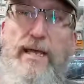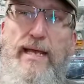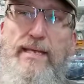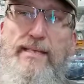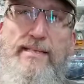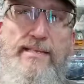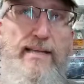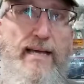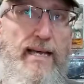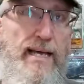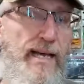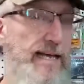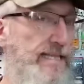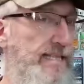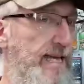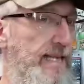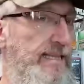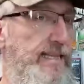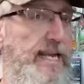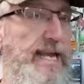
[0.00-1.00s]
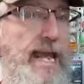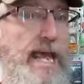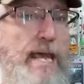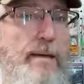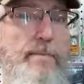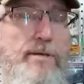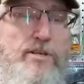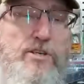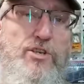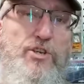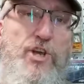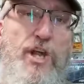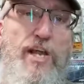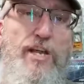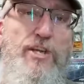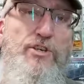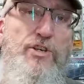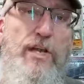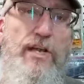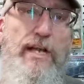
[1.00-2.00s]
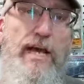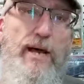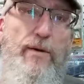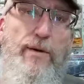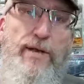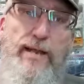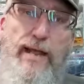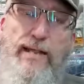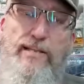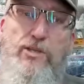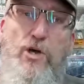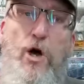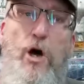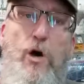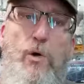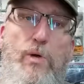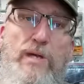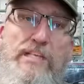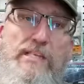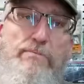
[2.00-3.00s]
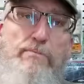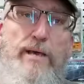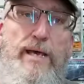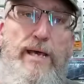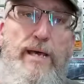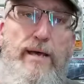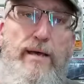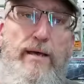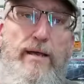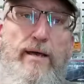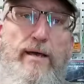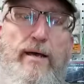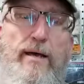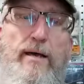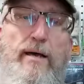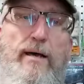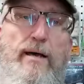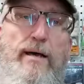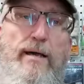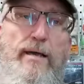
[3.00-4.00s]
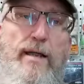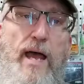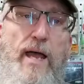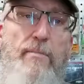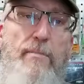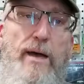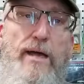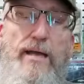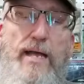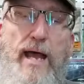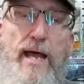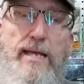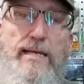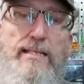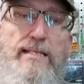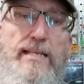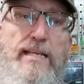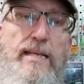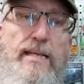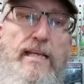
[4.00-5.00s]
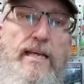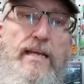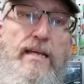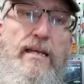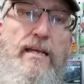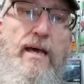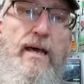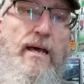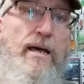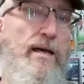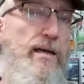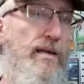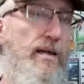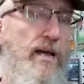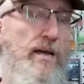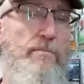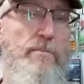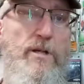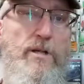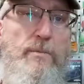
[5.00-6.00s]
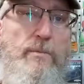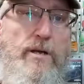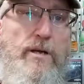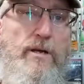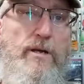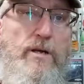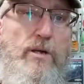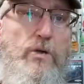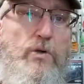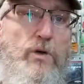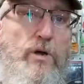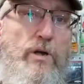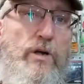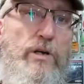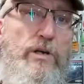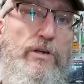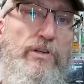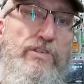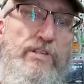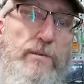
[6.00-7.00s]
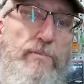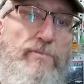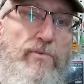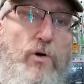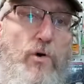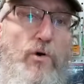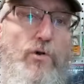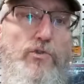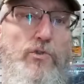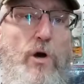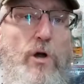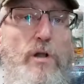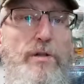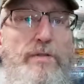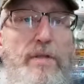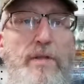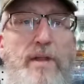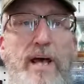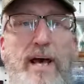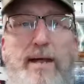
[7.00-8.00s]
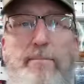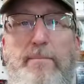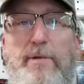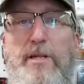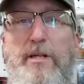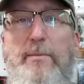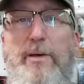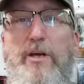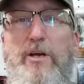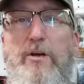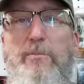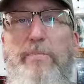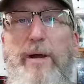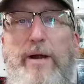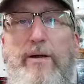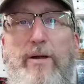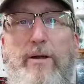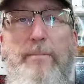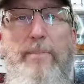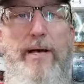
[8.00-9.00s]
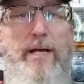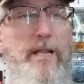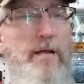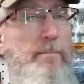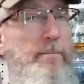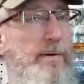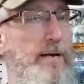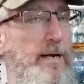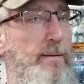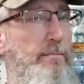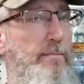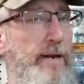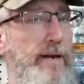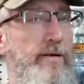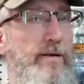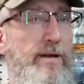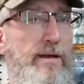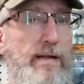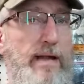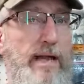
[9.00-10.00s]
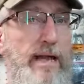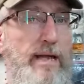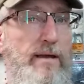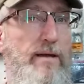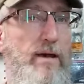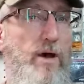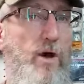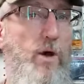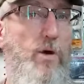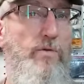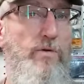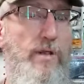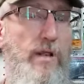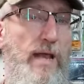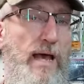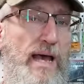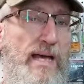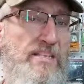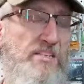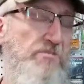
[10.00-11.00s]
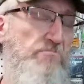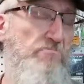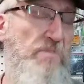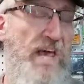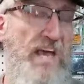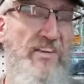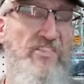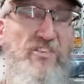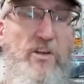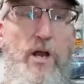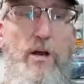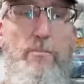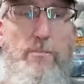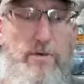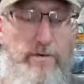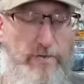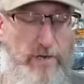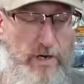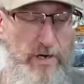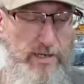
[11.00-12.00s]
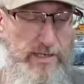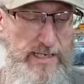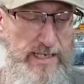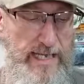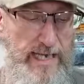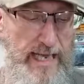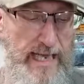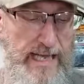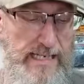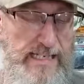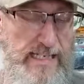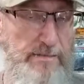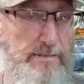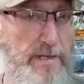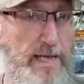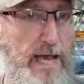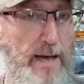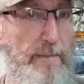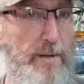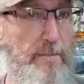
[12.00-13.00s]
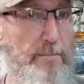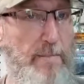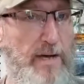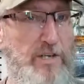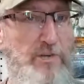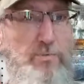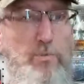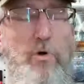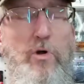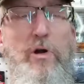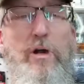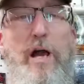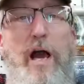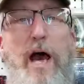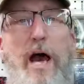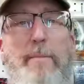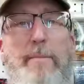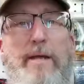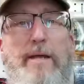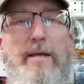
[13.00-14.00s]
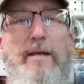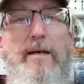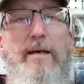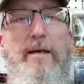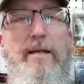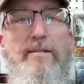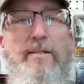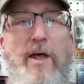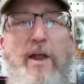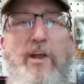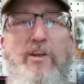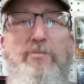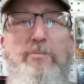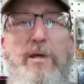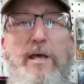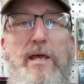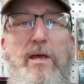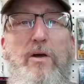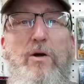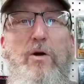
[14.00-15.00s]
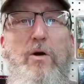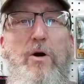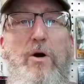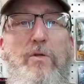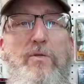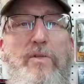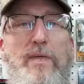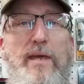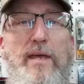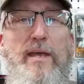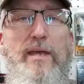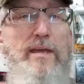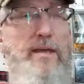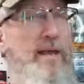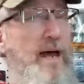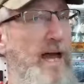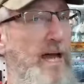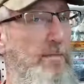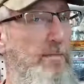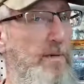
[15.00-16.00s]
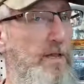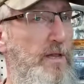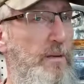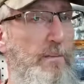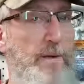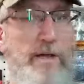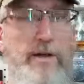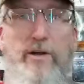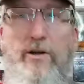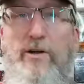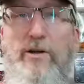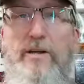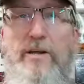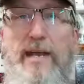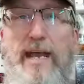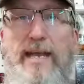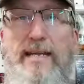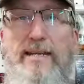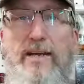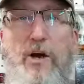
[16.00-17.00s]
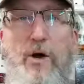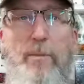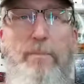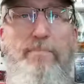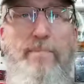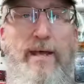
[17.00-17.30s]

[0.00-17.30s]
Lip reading: It's like the name is changing now. It has always been 9x19, 9mm Luger. Some folks call it the 9mm Parabellum, but apparently, over the last X number of years, I guess, it's becoming much more common that it's being called the 9mm NATO.